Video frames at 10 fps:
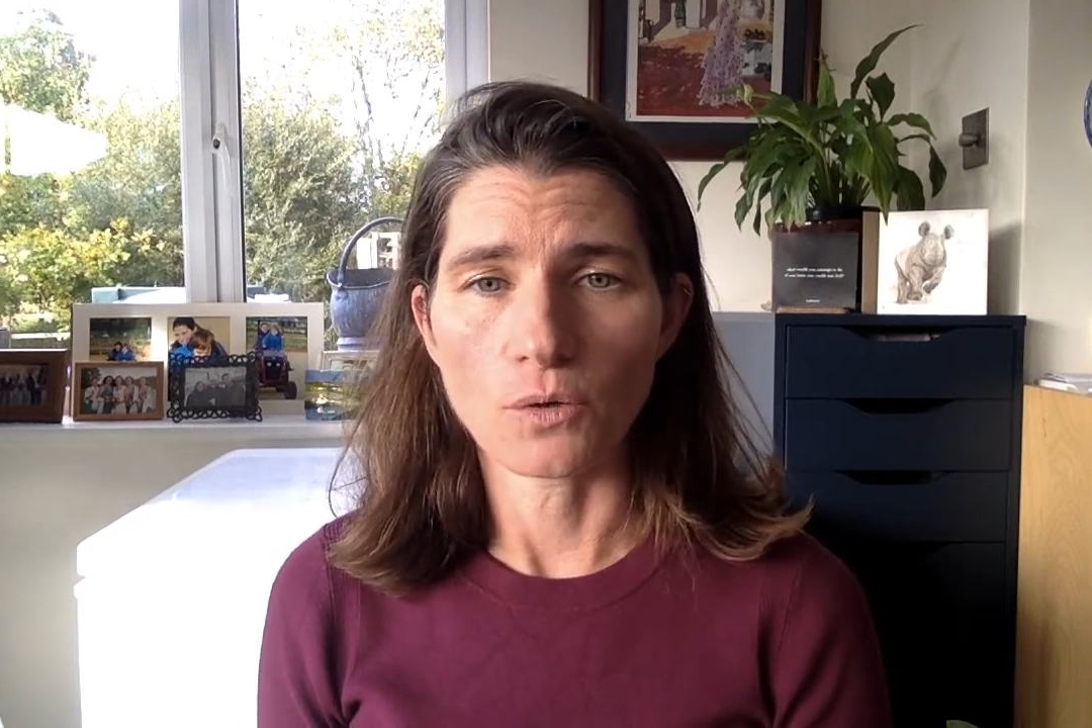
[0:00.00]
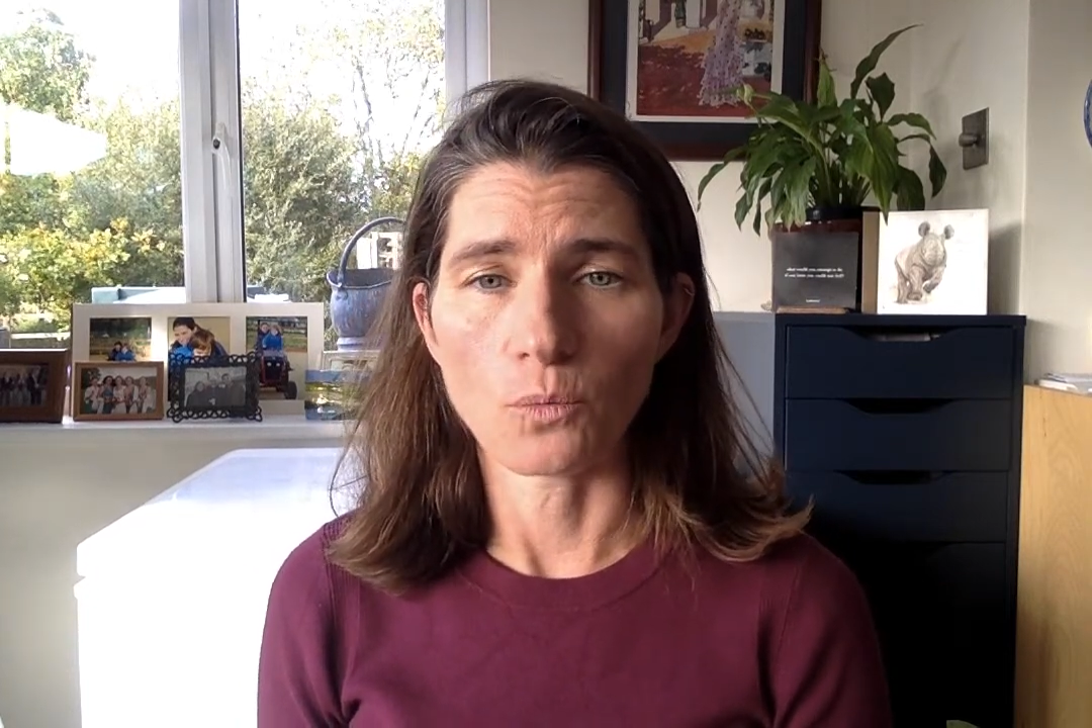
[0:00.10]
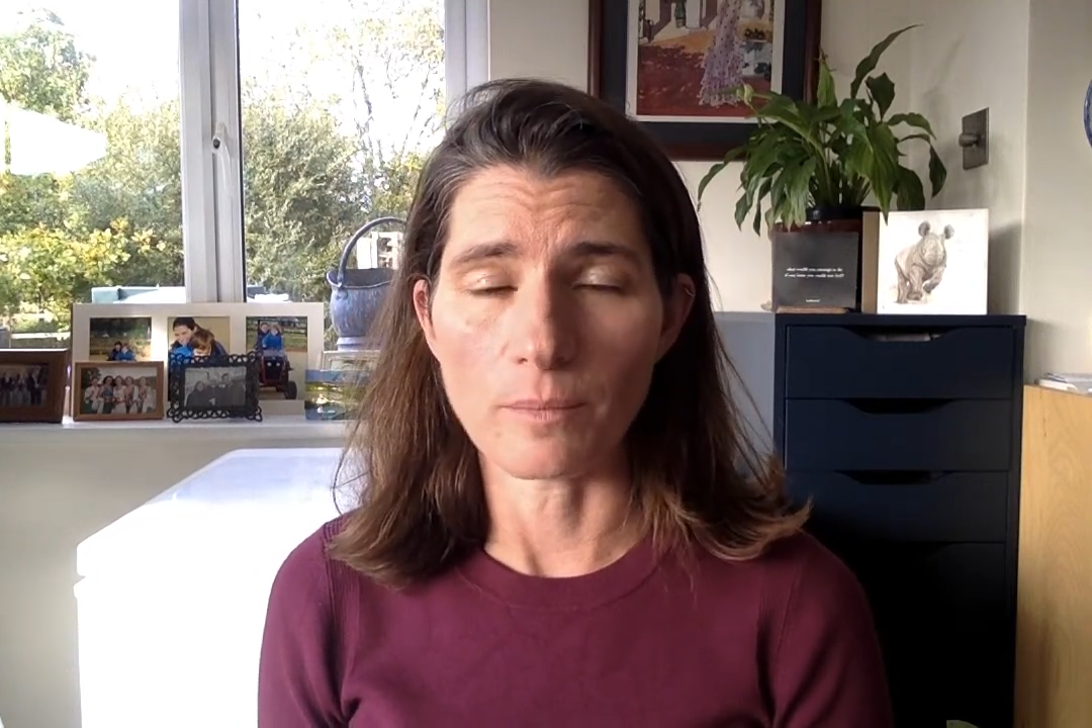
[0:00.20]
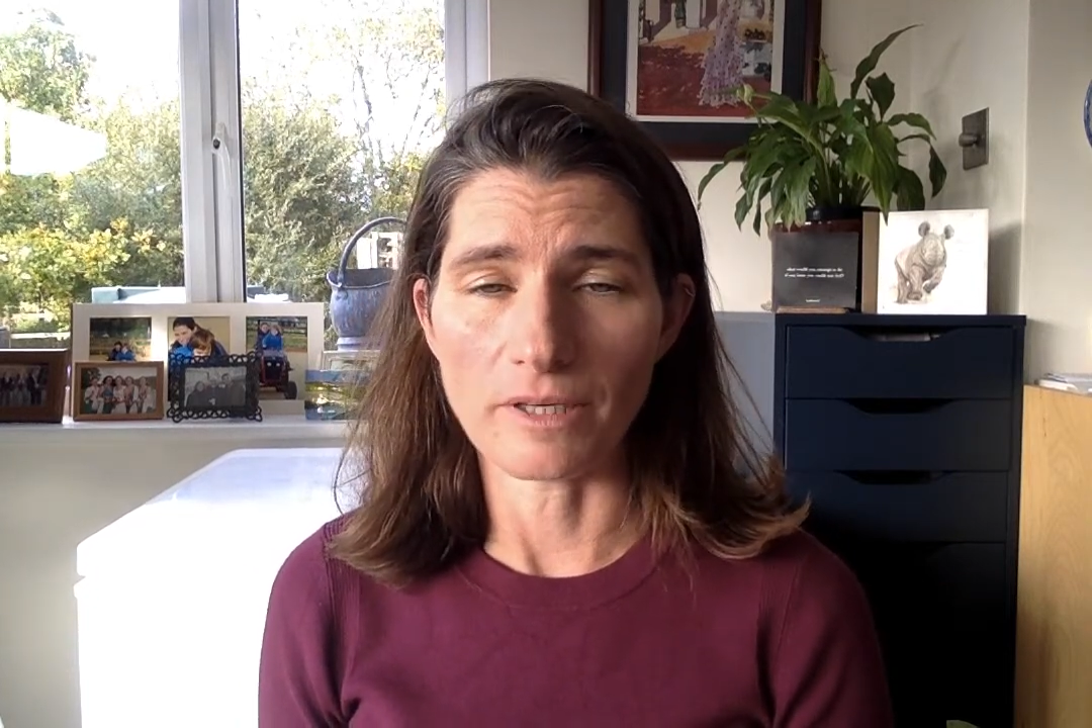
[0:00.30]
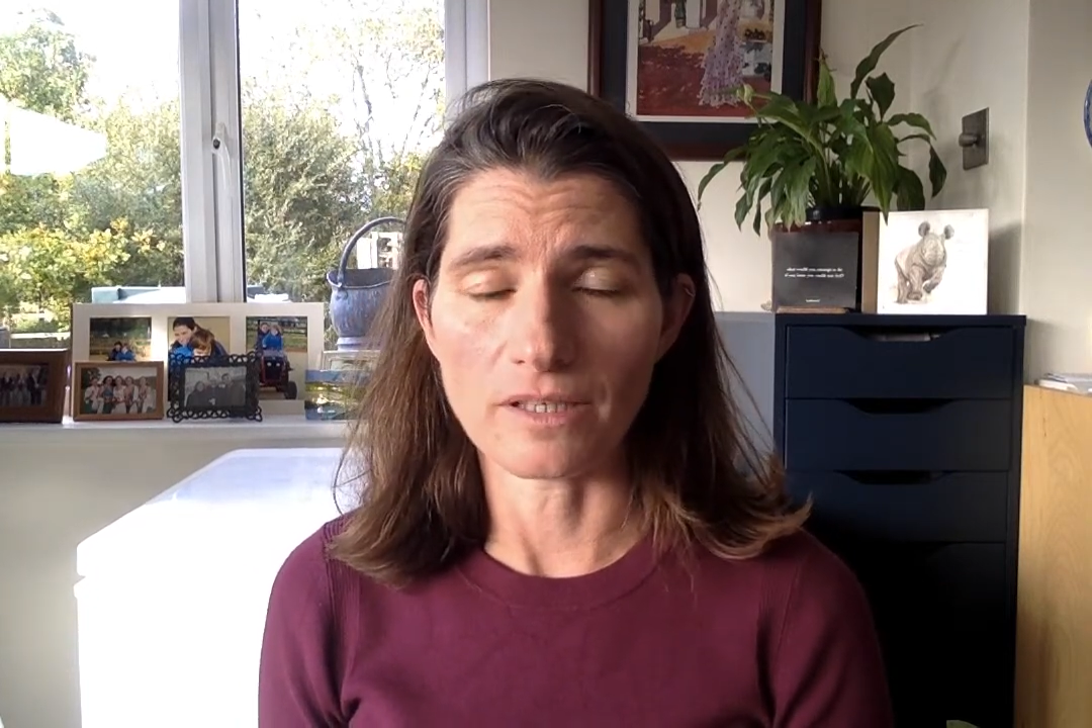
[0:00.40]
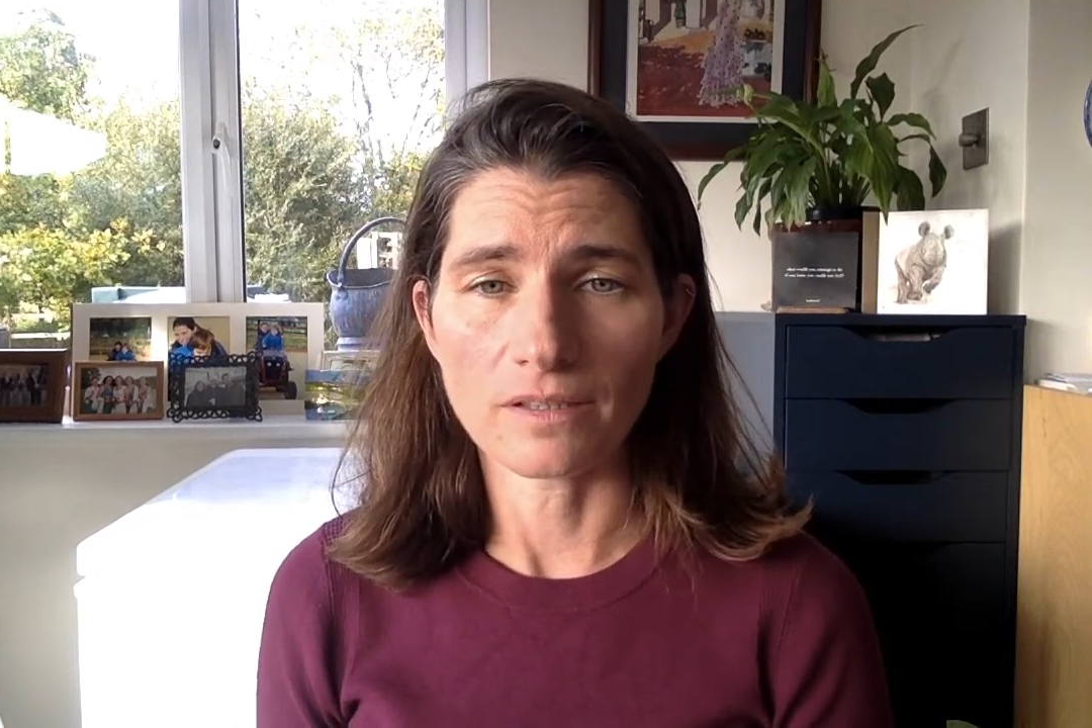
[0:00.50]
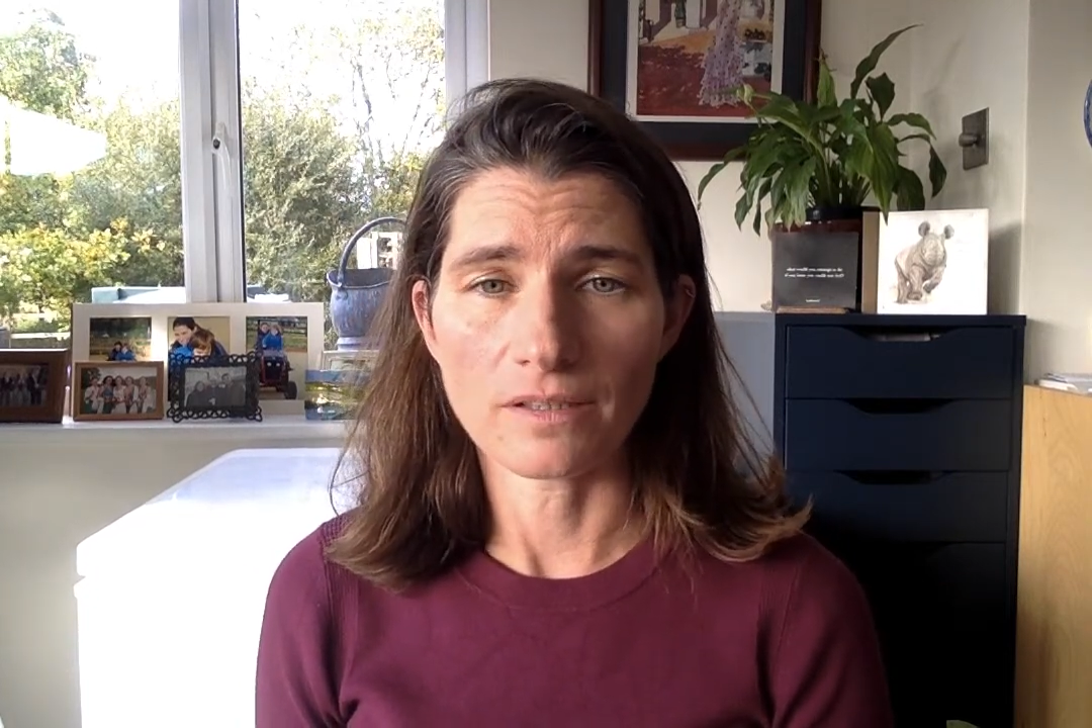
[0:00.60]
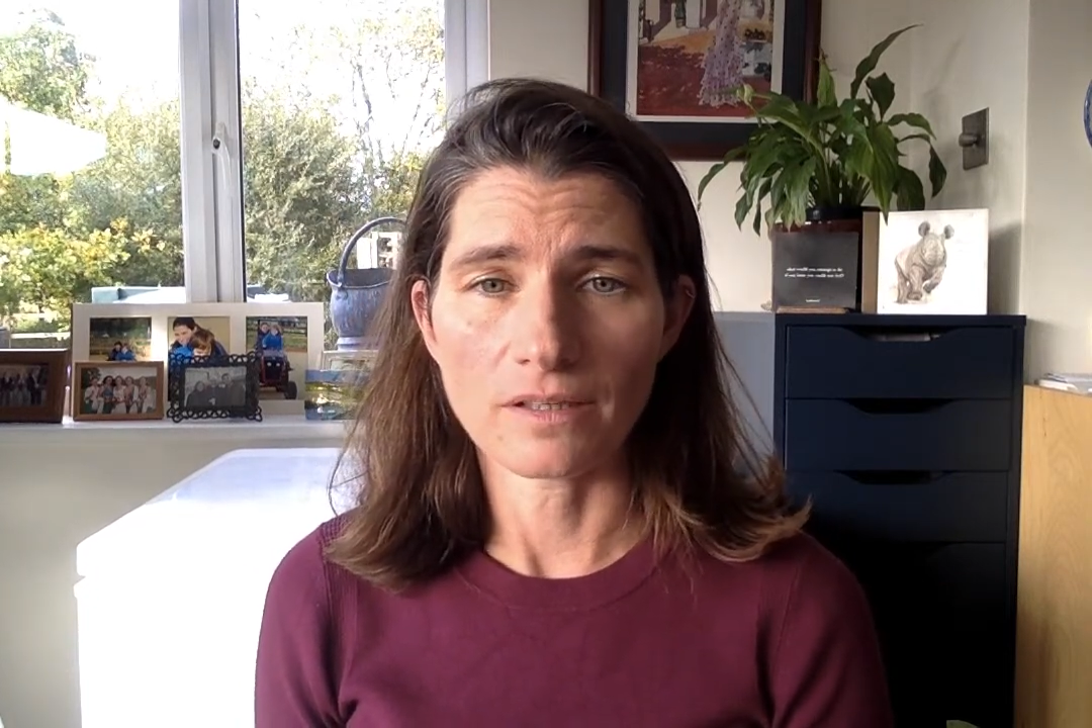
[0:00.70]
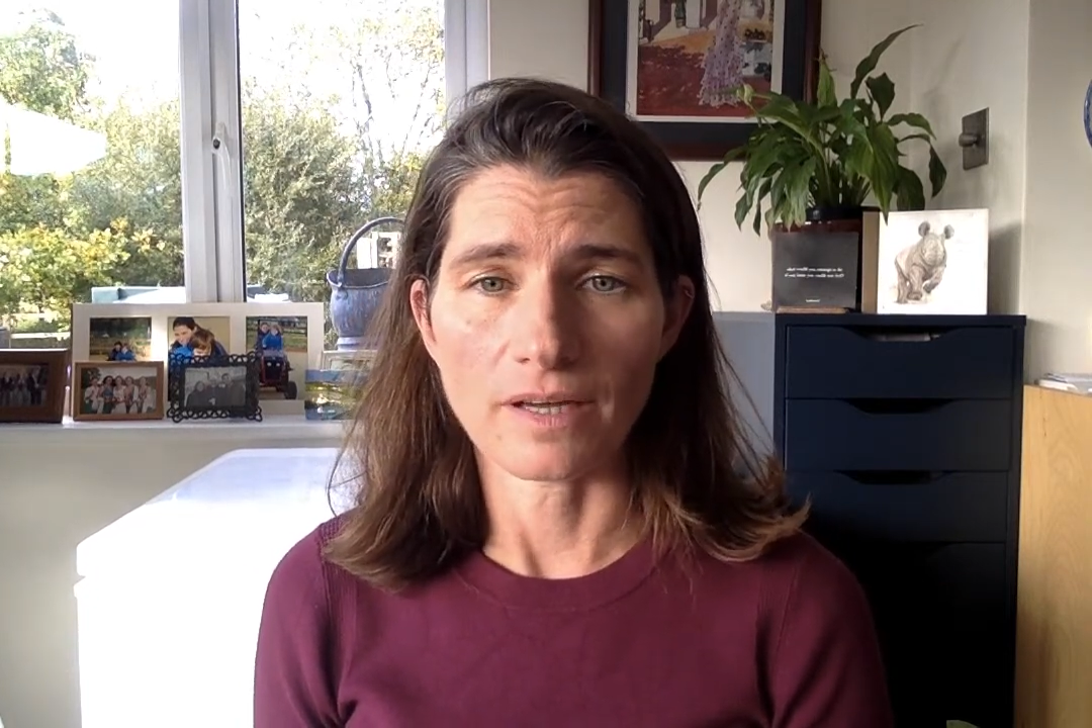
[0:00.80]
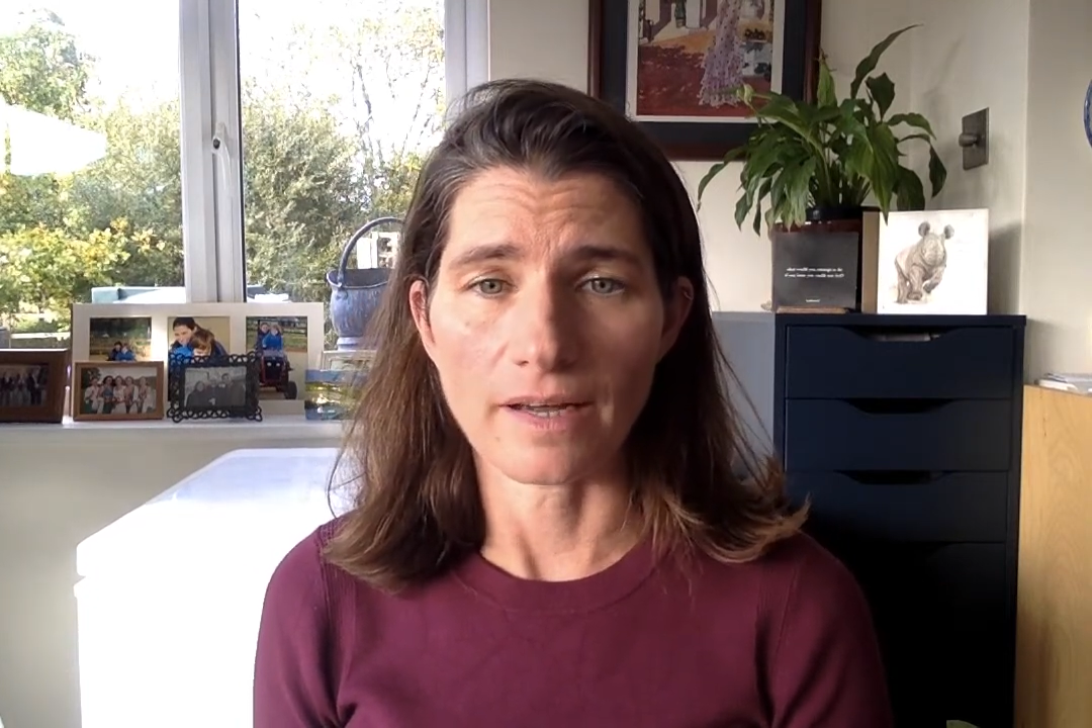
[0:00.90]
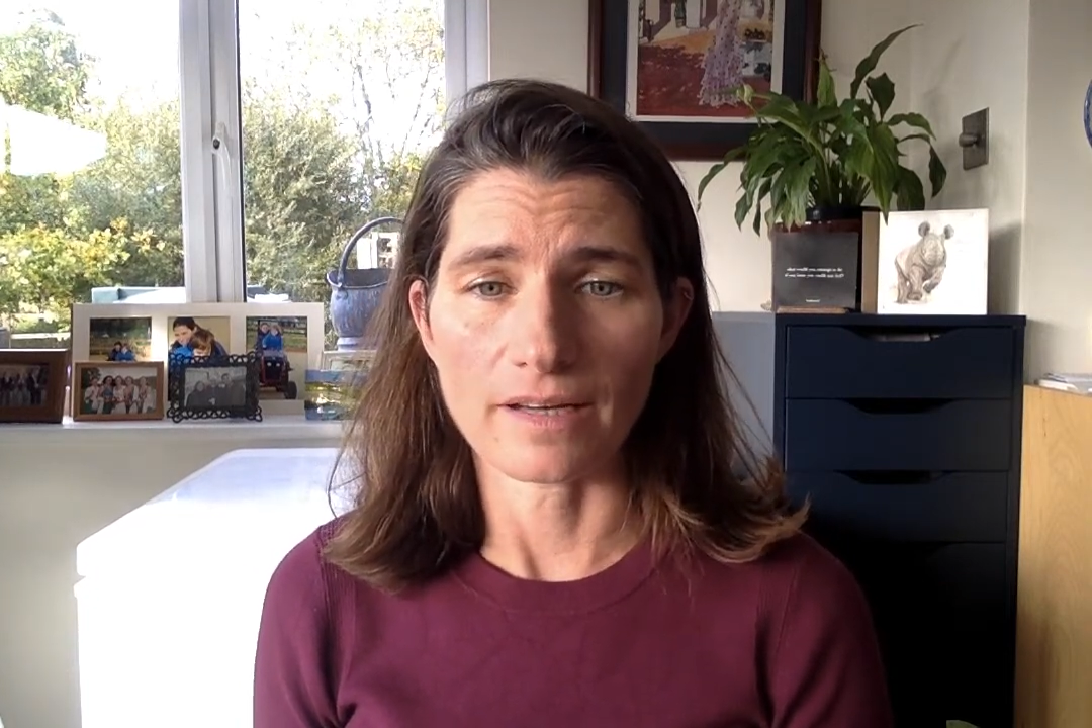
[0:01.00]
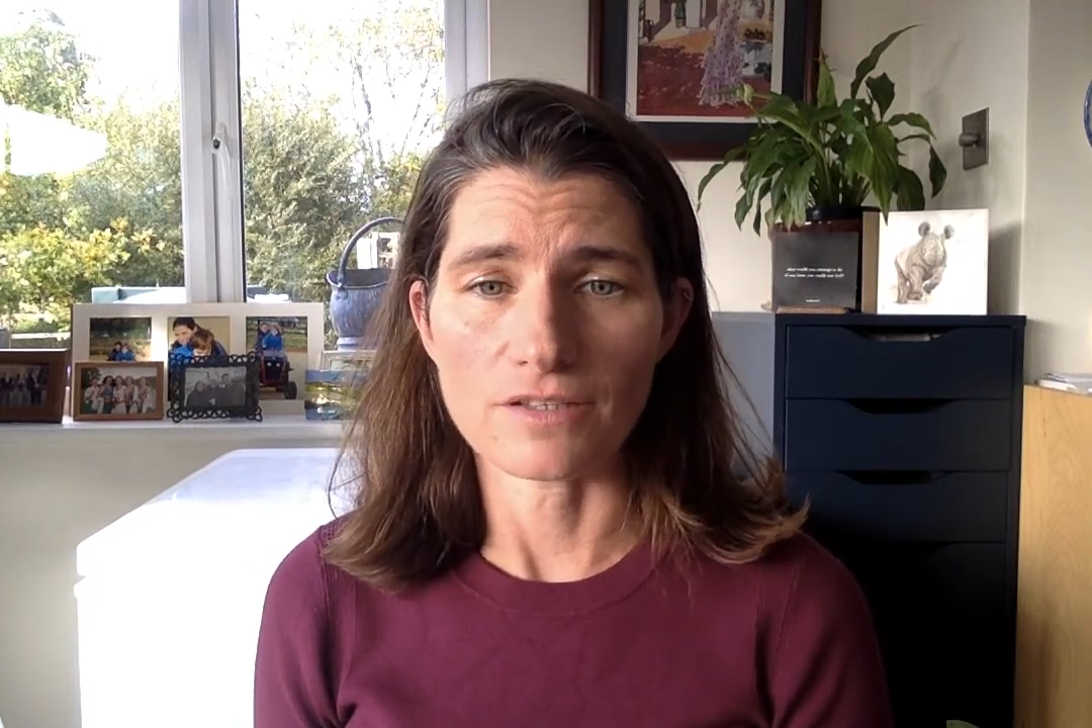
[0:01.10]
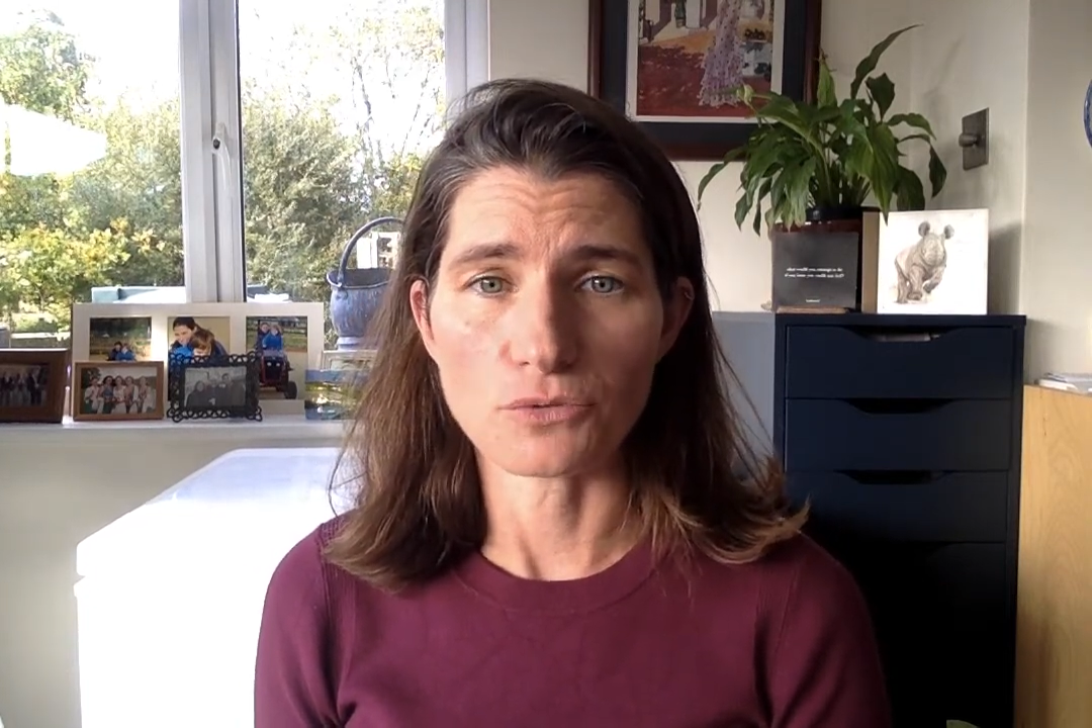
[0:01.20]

women and